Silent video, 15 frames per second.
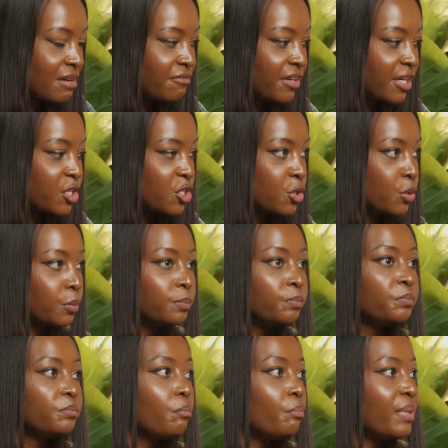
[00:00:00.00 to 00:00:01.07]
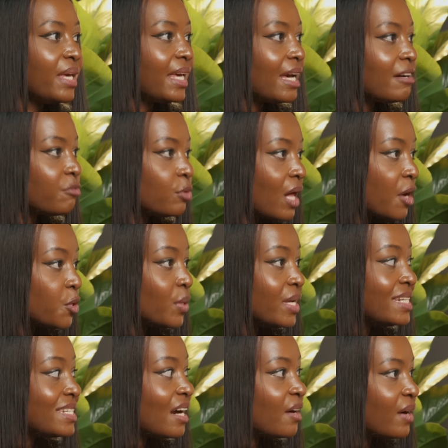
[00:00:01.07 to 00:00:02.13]
affect you. Be careful how you
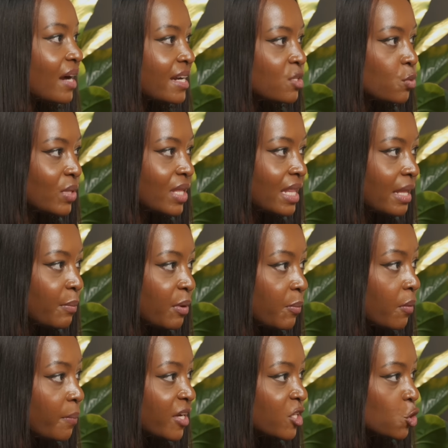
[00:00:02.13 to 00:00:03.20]
interact with other people. Make